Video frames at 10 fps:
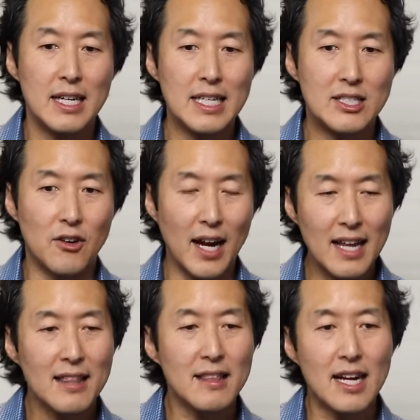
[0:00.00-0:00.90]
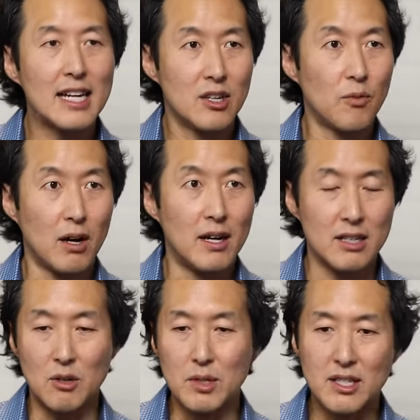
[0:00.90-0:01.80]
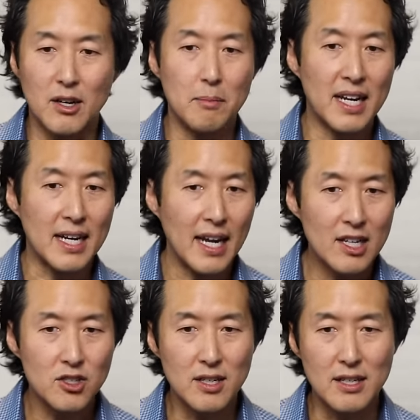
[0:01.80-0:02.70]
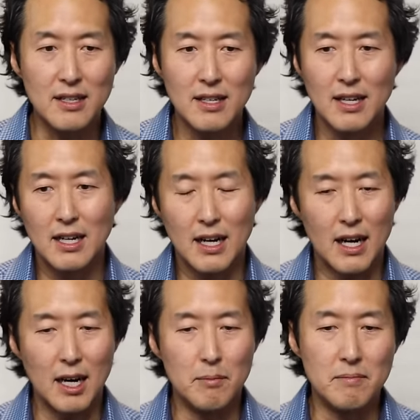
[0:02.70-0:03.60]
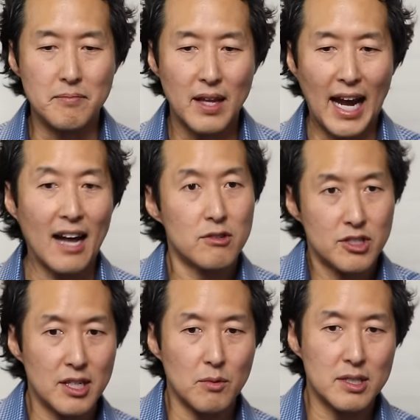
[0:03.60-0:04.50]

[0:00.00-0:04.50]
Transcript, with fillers: Is there anything that I did wrong? You know, was there a medication um, allergy?